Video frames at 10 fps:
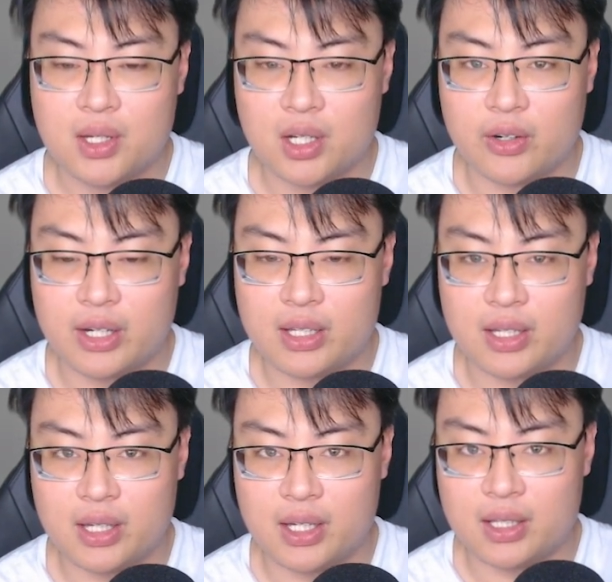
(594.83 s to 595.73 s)
Alright,
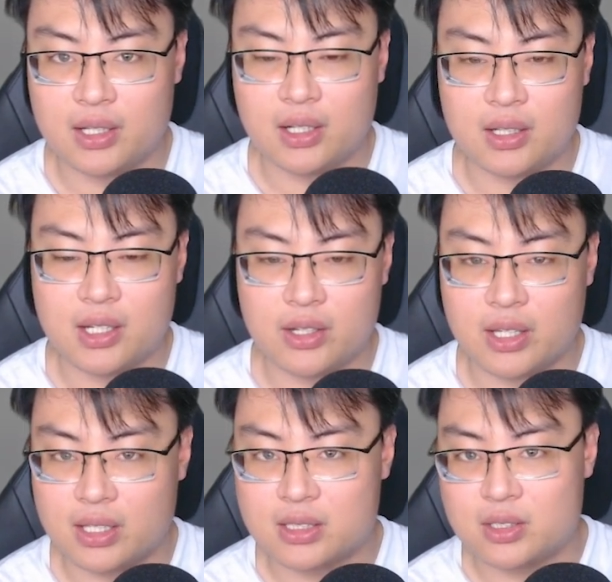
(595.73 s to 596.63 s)
and uh, yeah, you
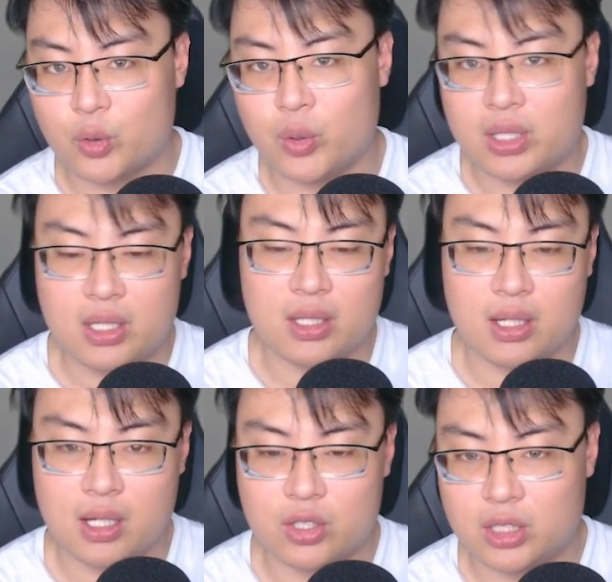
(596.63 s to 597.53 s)
can just quit it
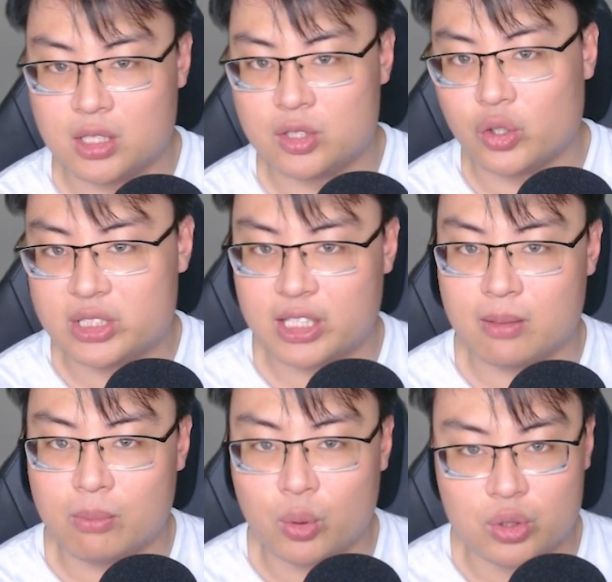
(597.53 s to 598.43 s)
and hit the joystick
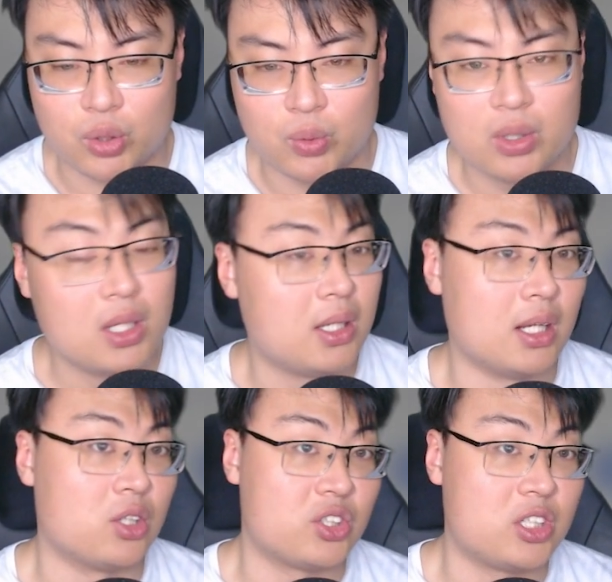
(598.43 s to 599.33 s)
mode. So yeah,
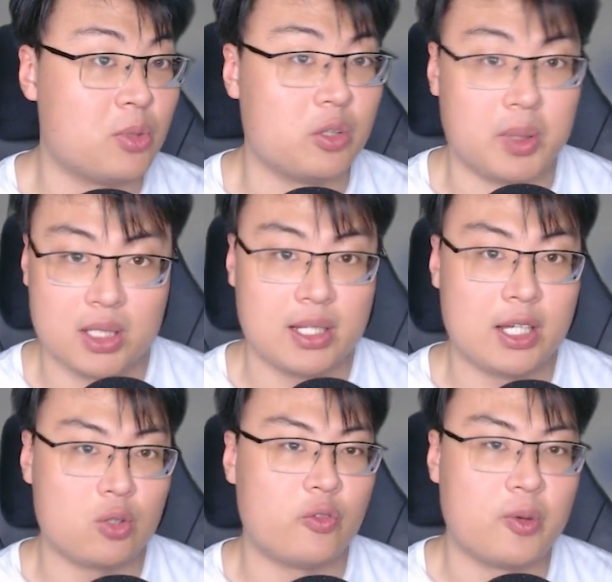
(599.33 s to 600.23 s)
the joystick mode basically let
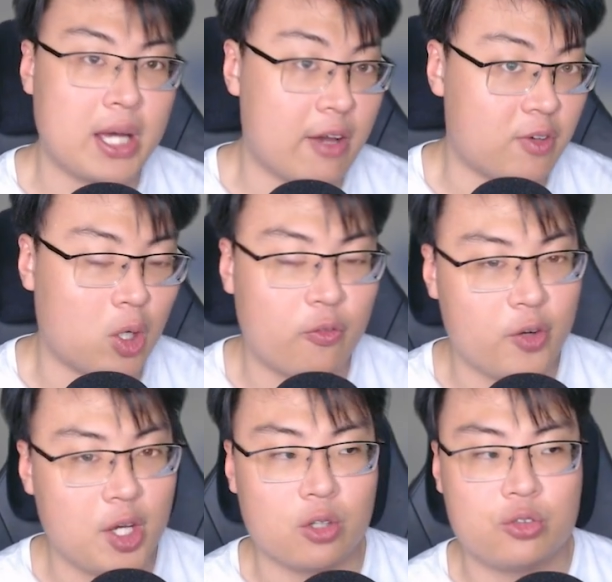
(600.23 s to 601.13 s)
you have a
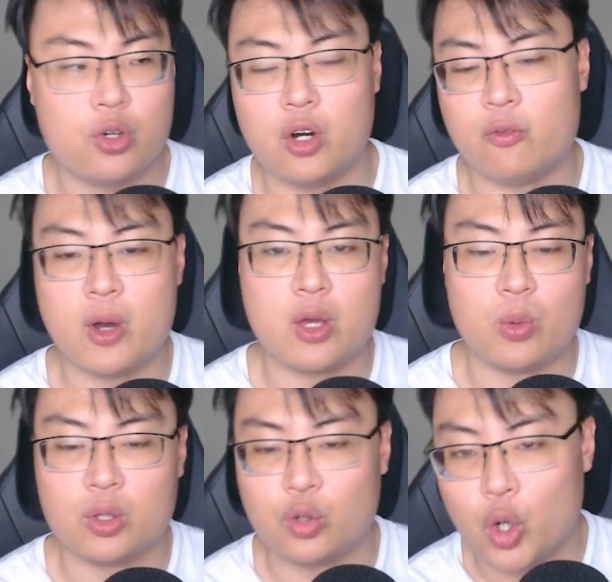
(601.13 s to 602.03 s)
free control of where you
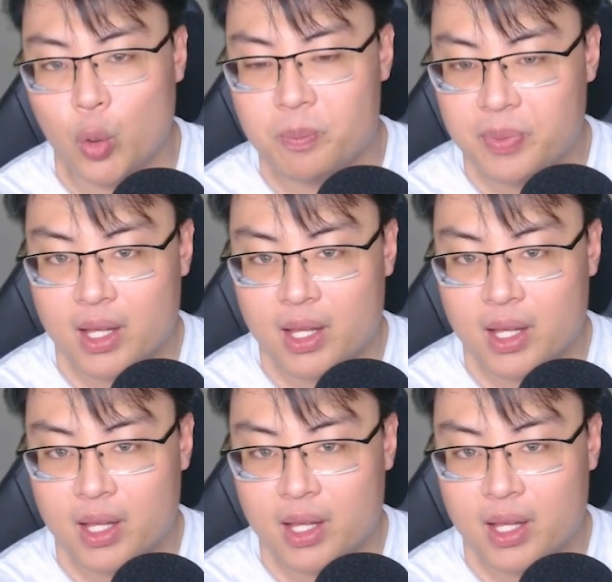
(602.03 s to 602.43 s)
want to go.